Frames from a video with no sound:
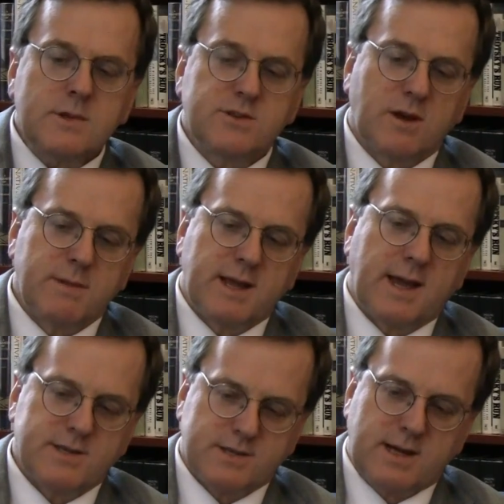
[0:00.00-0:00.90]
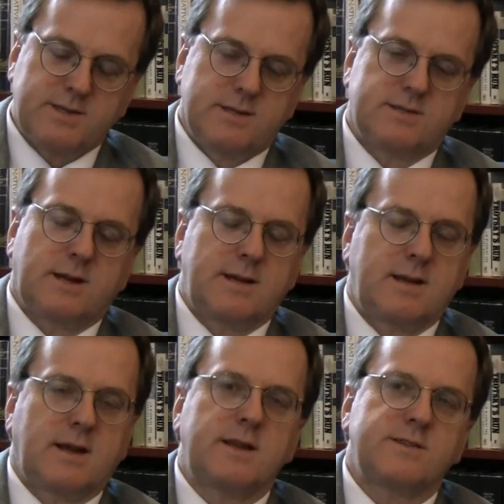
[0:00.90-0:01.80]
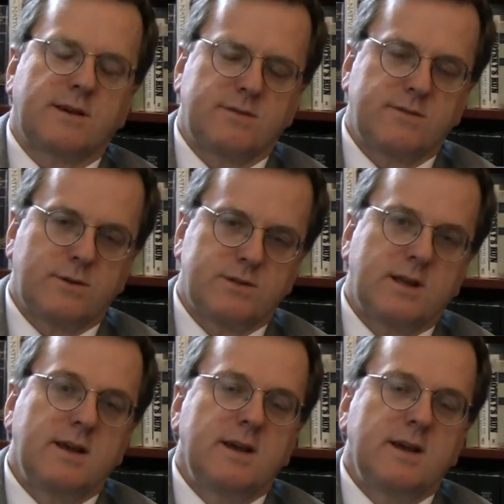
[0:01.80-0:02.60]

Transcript: So I've been at Cascade since 1997, first